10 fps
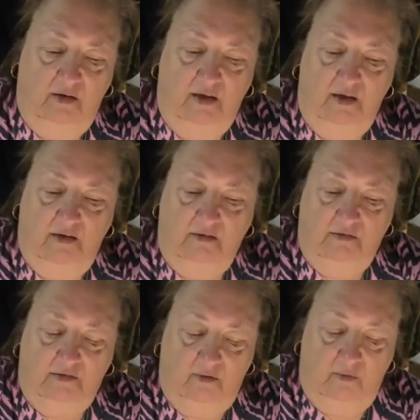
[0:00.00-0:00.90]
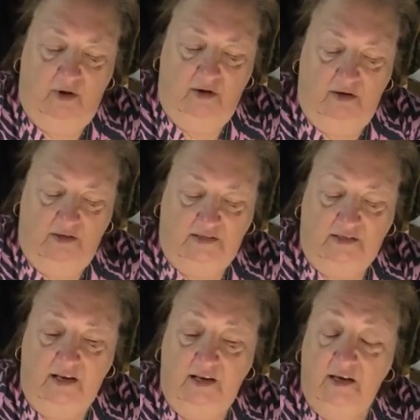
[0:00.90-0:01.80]
And it
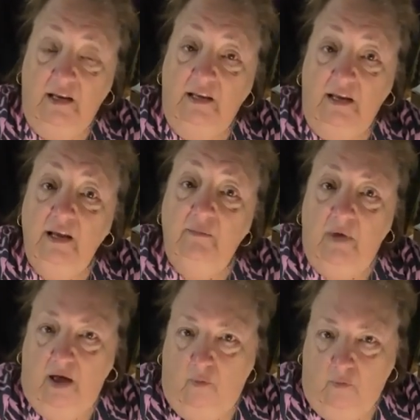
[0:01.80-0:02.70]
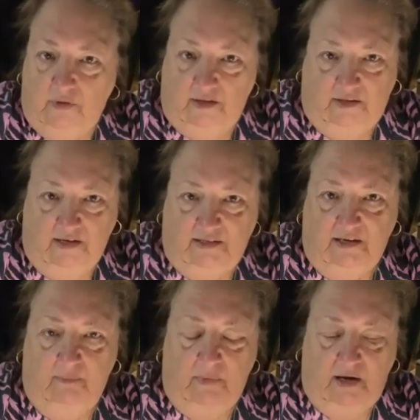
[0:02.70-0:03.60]
said it in the email that they
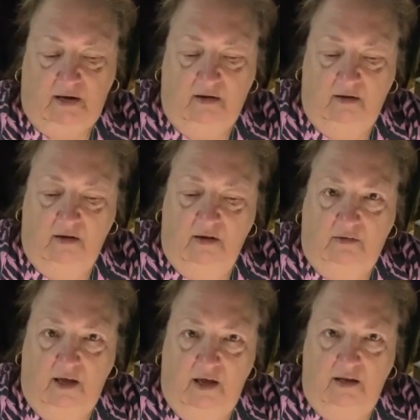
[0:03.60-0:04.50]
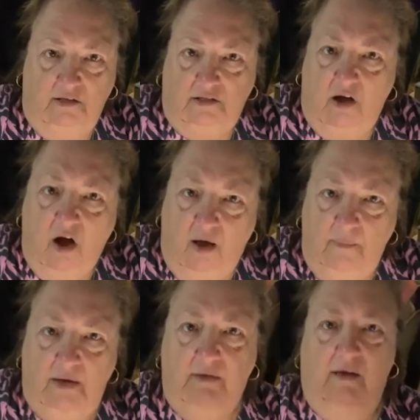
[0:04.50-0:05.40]
sent me that it's
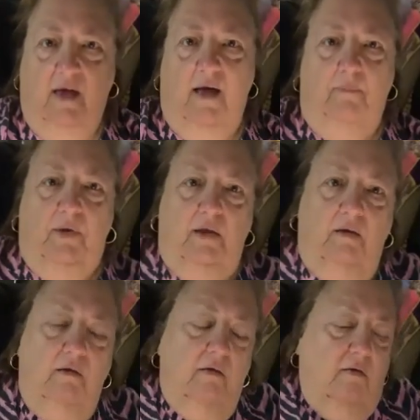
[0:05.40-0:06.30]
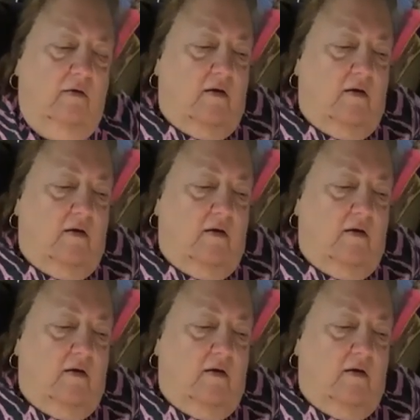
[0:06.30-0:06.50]
common to happen.